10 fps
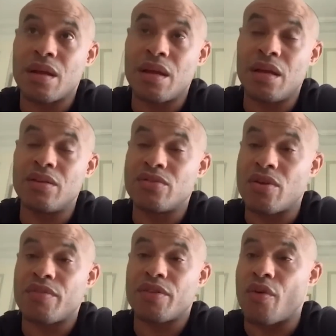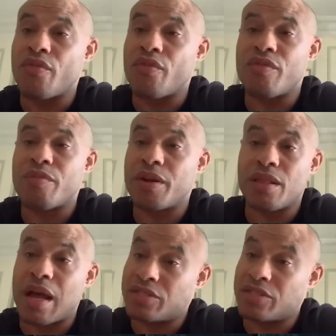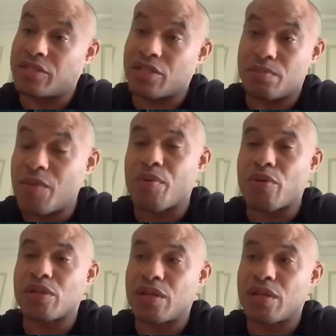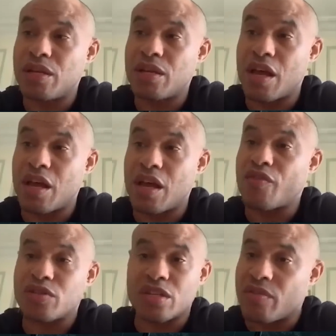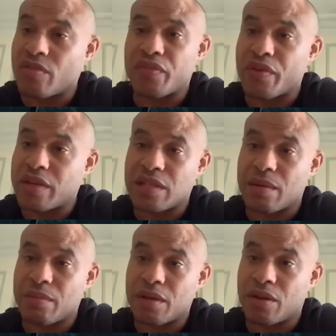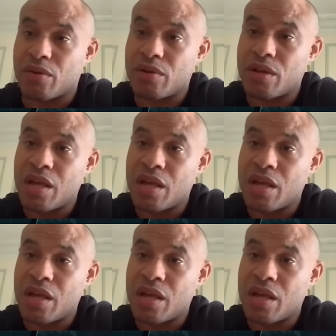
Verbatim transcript: he deserved it over Beneil. I just, me personally, of course, it's great for Islam.